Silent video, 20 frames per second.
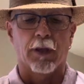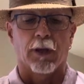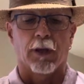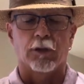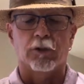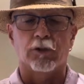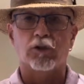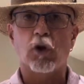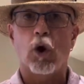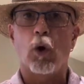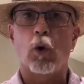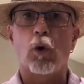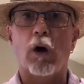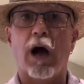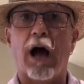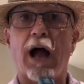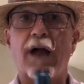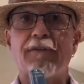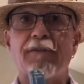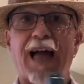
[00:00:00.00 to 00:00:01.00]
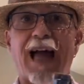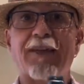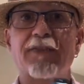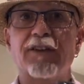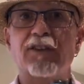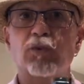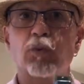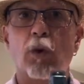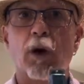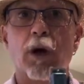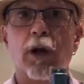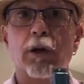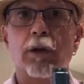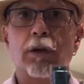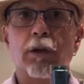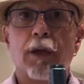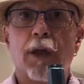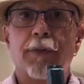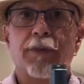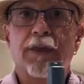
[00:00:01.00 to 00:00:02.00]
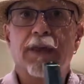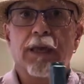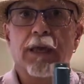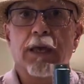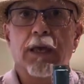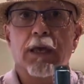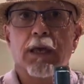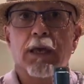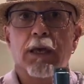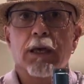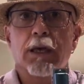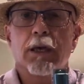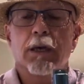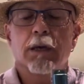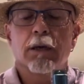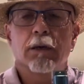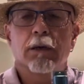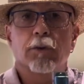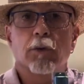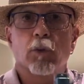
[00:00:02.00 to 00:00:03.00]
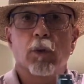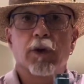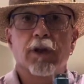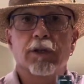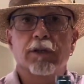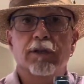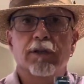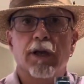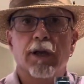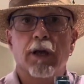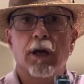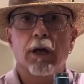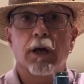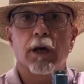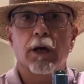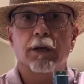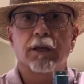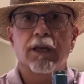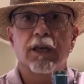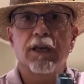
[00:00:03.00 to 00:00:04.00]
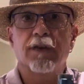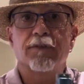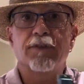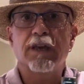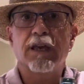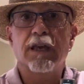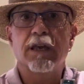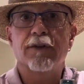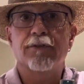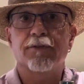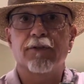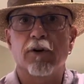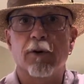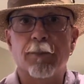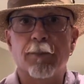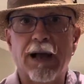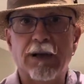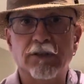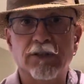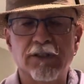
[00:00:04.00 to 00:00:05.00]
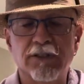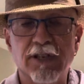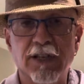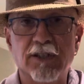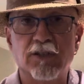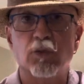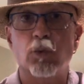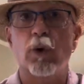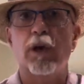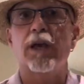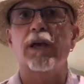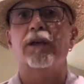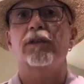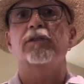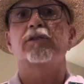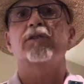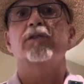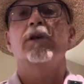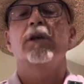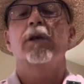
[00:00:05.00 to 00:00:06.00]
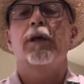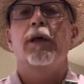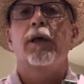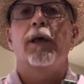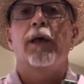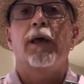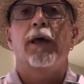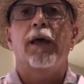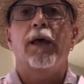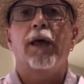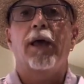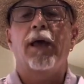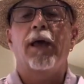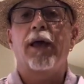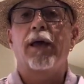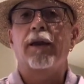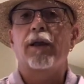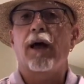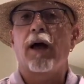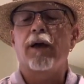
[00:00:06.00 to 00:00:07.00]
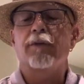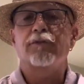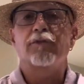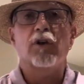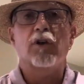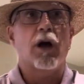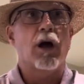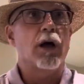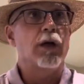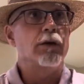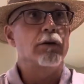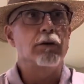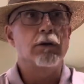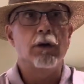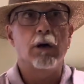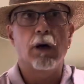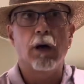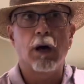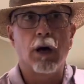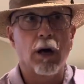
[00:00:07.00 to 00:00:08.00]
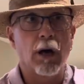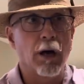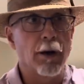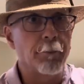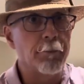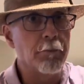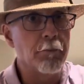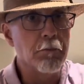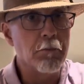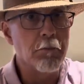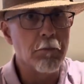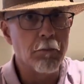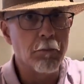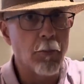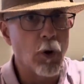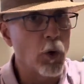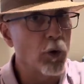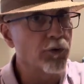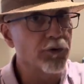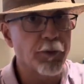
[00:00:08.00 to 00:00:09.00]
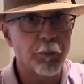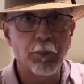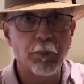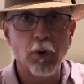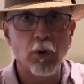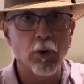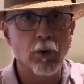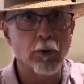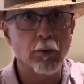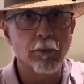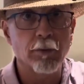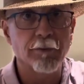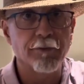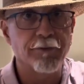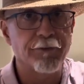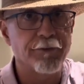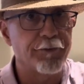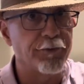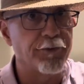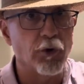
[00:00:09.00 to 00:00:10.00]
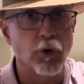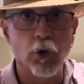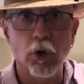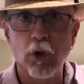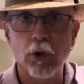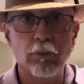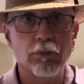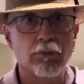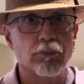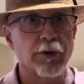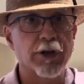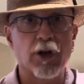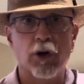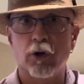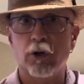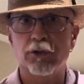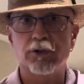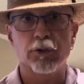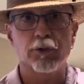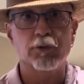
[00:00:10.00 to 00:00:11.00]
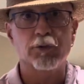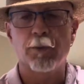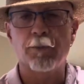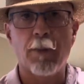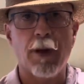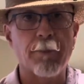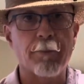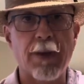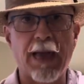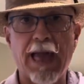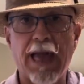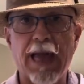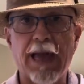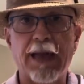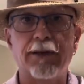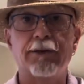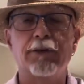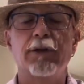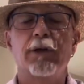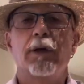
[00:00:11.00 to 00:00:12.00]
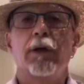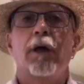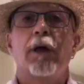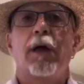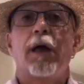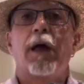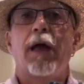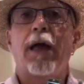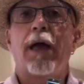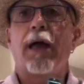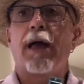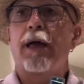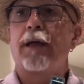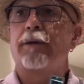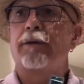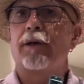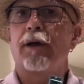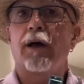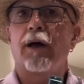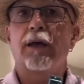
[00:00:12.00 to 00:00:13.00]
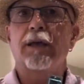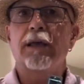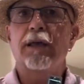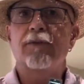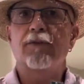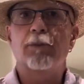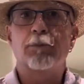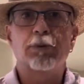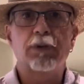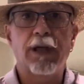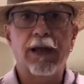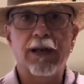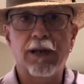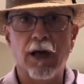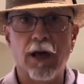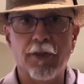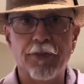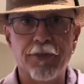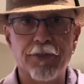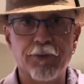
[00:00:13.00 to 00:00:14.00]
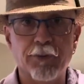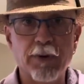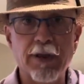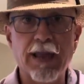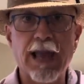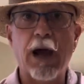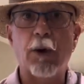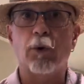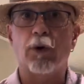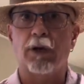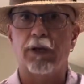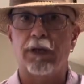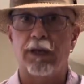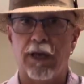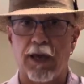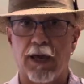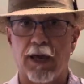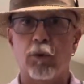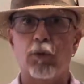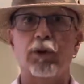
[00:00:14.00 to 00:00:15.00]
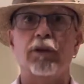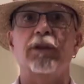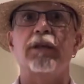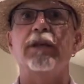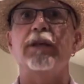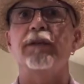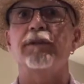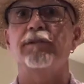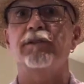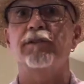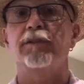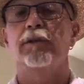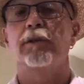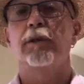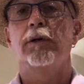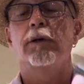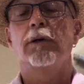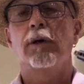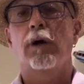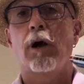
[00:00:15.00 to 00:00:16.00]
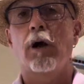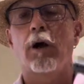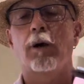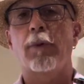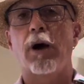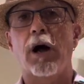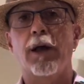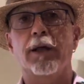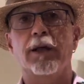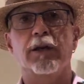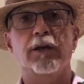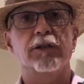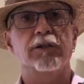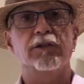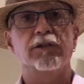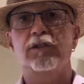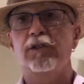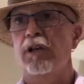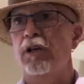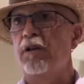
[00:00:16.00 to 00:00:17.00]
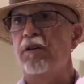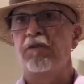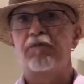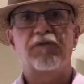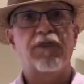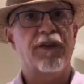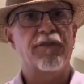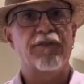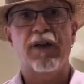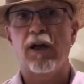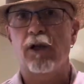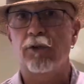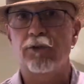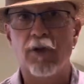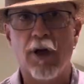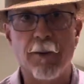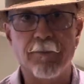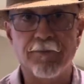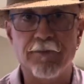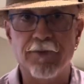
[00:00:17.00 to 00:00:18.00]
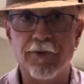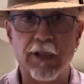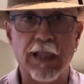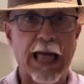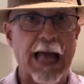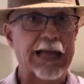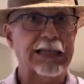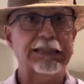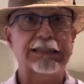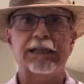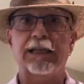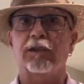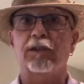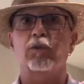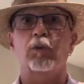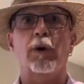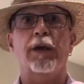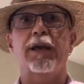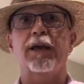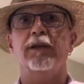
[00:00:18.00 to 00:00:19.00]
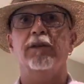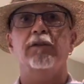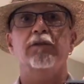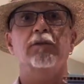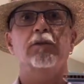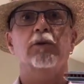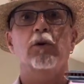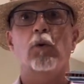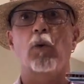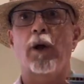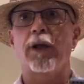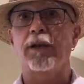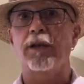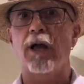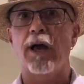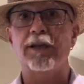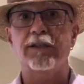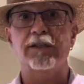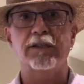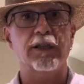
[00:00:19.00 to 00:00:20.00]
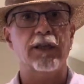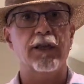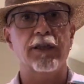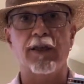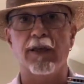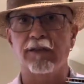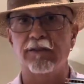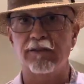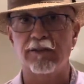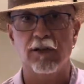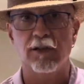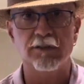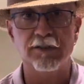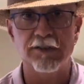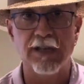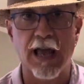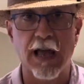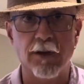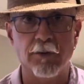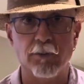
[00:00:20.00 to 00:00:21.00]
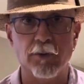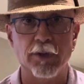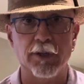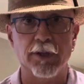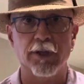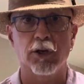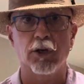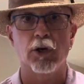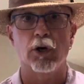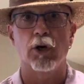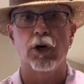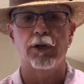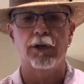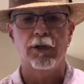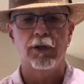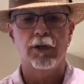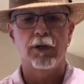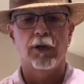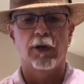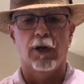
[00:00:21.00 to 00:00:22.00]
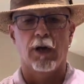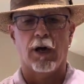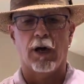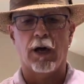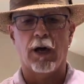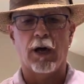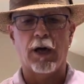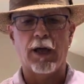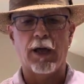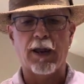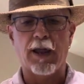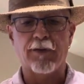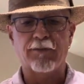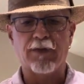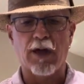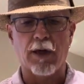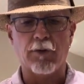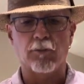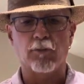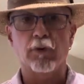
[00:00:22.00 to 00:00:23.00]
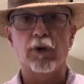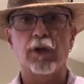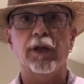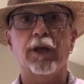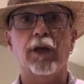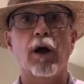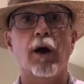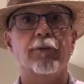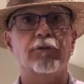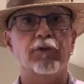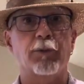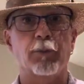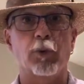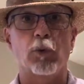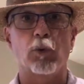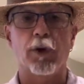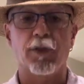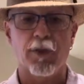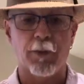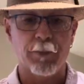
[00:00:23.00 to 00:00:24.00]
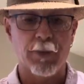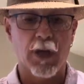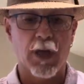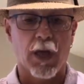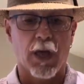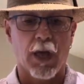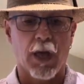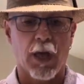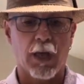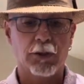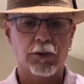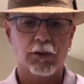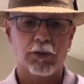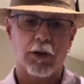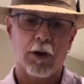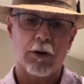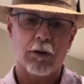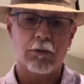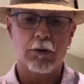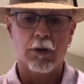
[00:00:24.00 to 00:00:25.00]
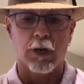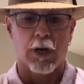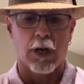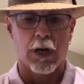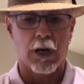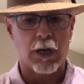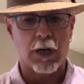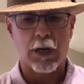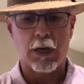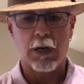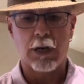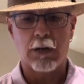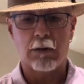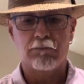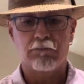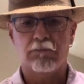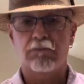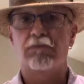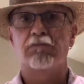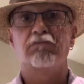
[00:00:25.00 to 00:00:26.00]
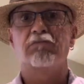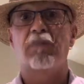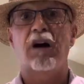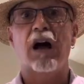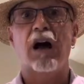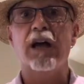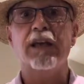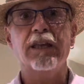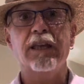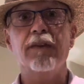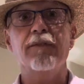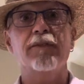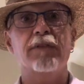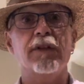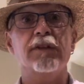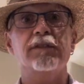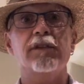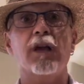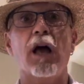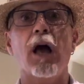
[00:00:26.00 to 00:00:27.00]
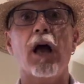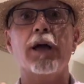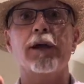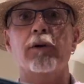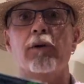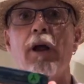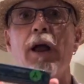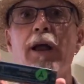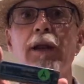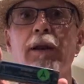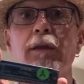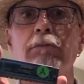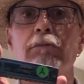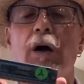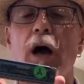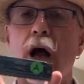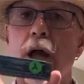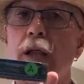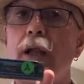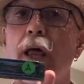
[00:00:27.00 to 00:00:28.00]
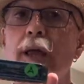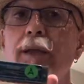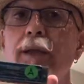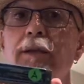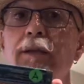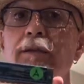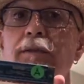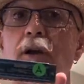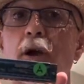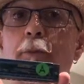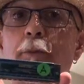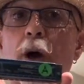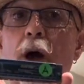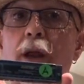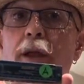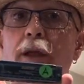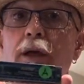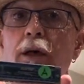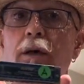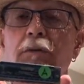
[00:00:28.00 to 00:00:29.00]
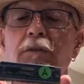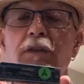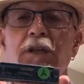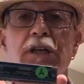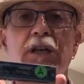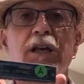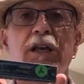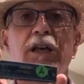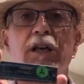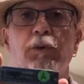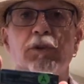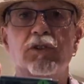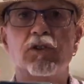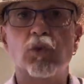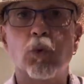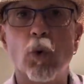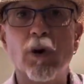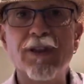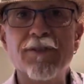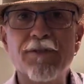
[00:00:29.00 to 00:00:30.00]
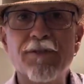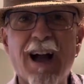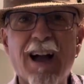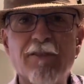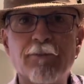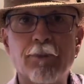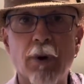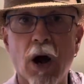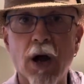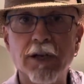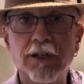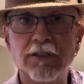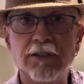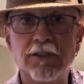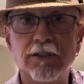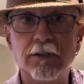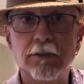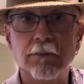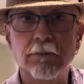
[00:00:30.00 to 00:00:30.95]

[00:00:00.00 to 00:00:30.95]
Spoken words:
So I've had this one and the one in key of E for about 6 weeks. And I've done multiple full rehearsals with my band, and even played a 3-hour gig with these harmonicas. They've held up for the last 6 weeks quite nicely. They still sound really good, and I've gotten really comfortable with them. And so I give this a high grade. I like this harmonica. It was 25 bucks,